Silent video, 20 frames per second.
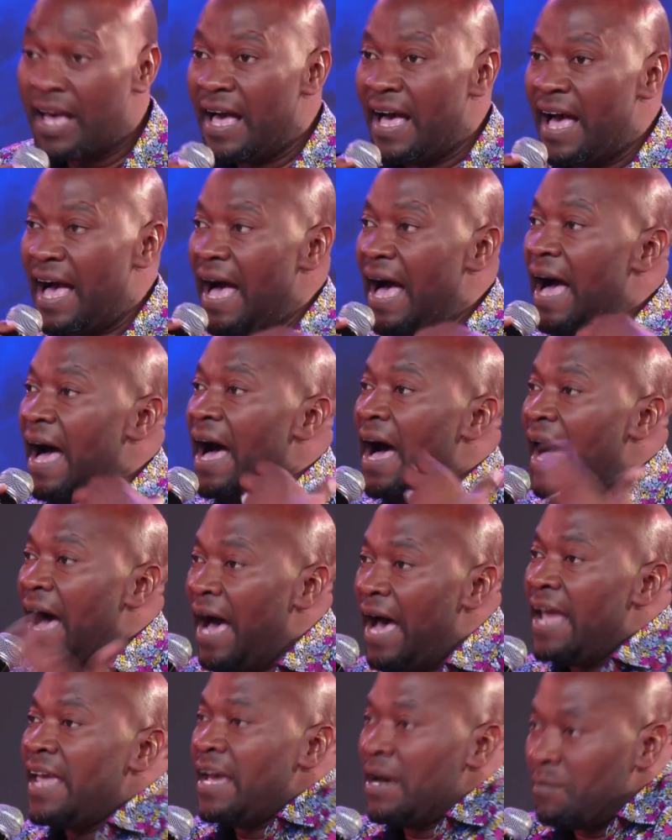
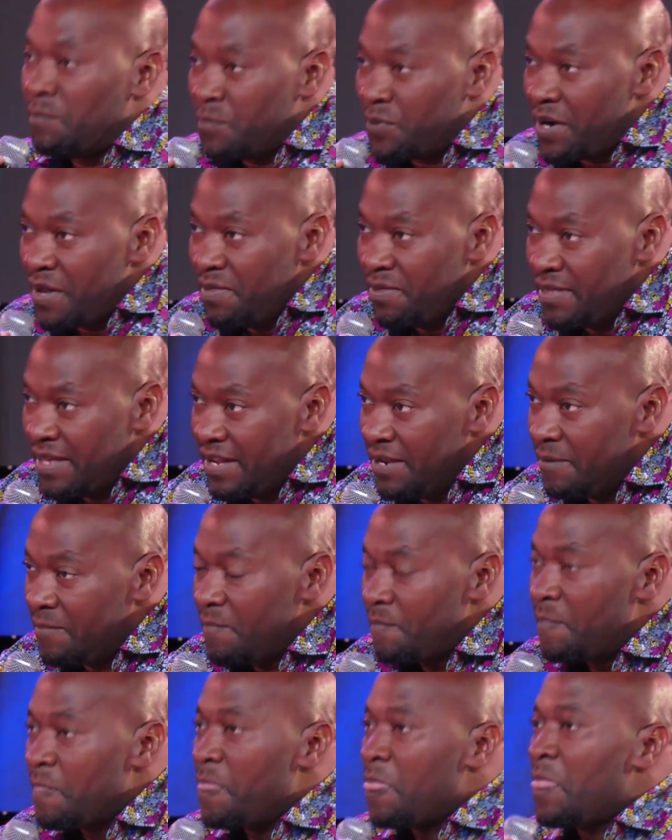I am breathing.
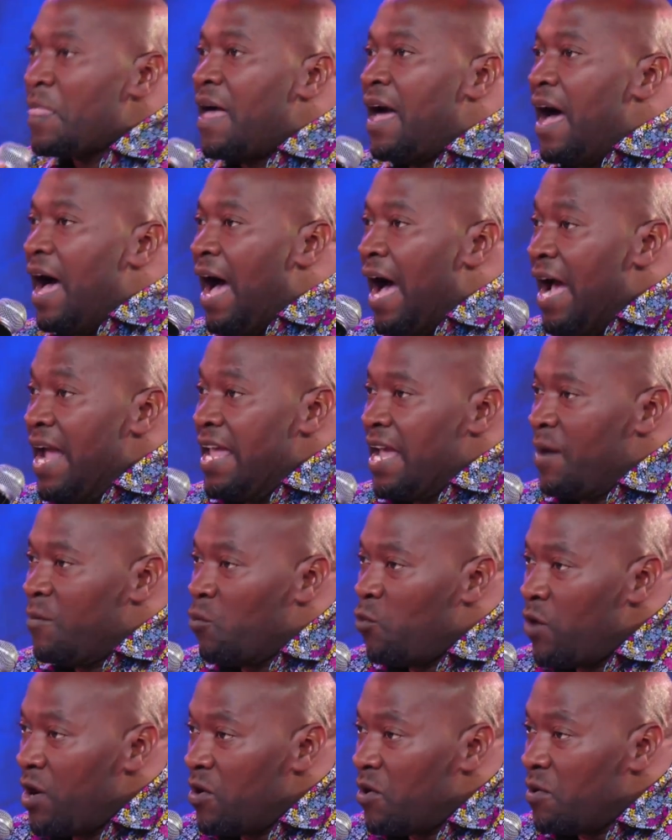I
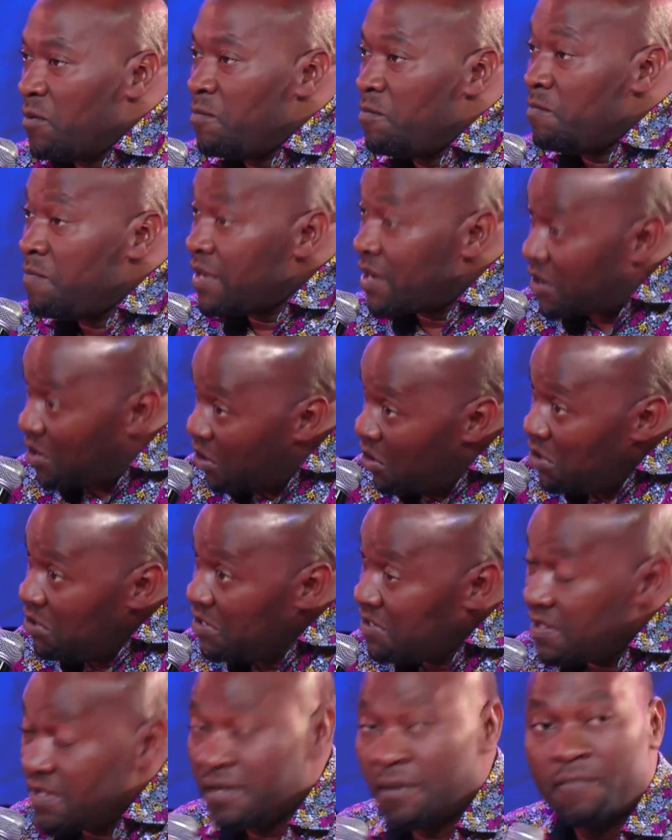am well.
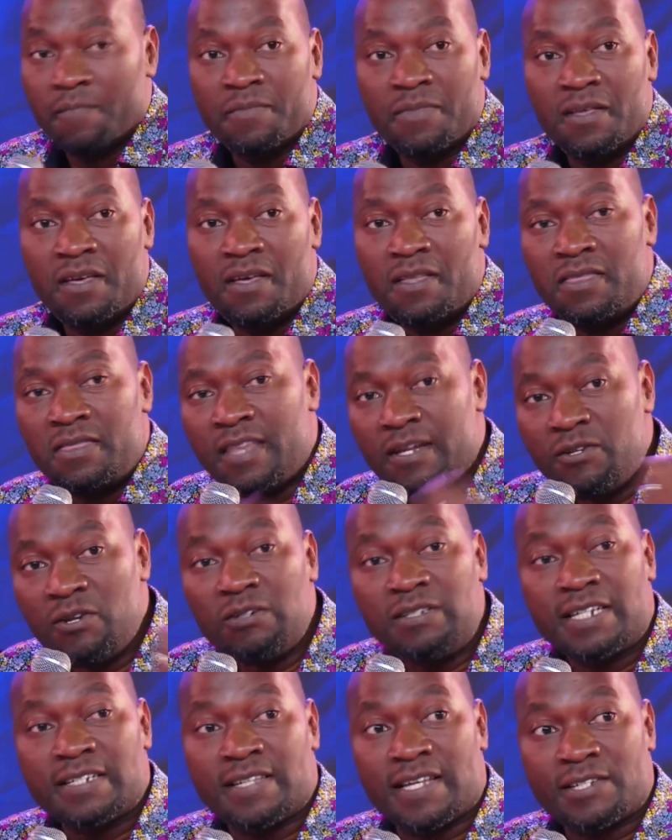Because the
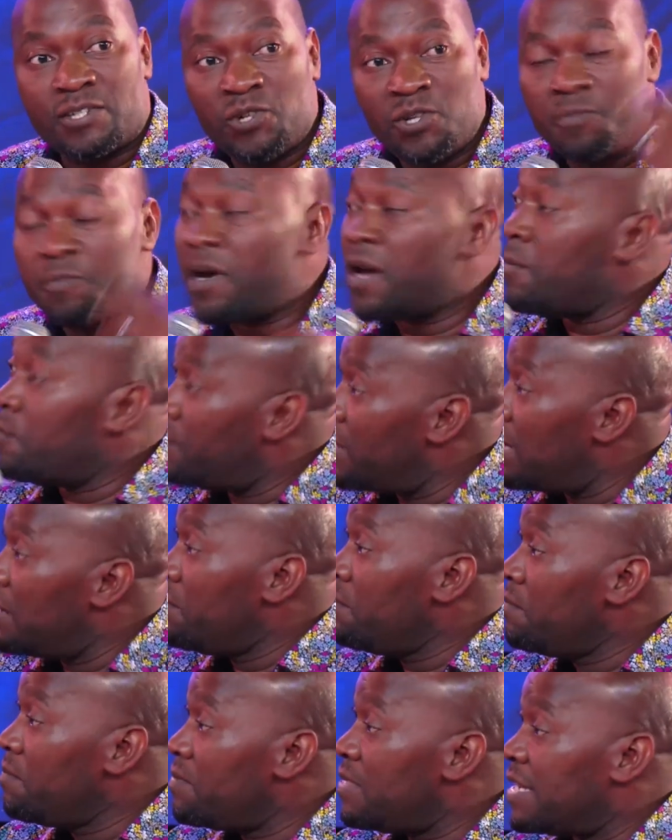doctors have told my
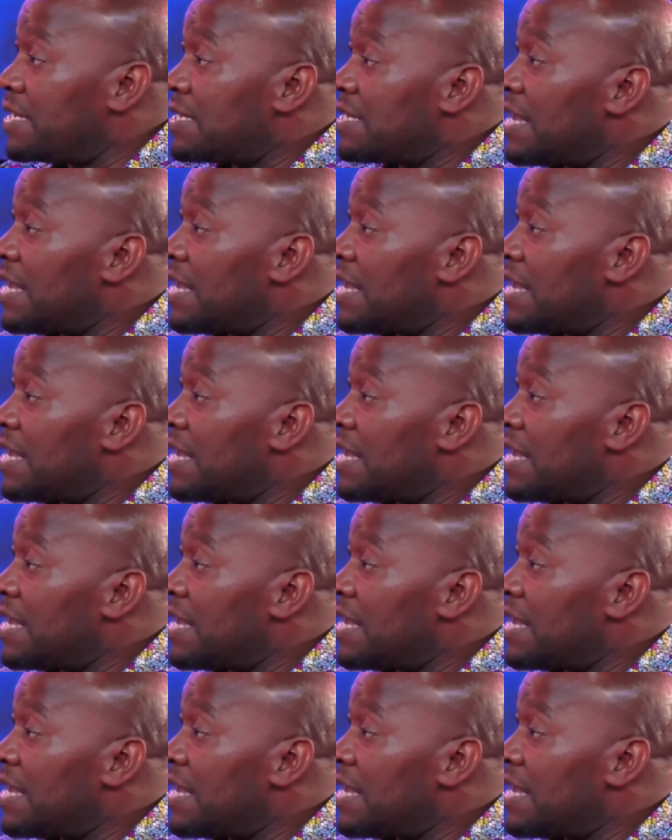mom that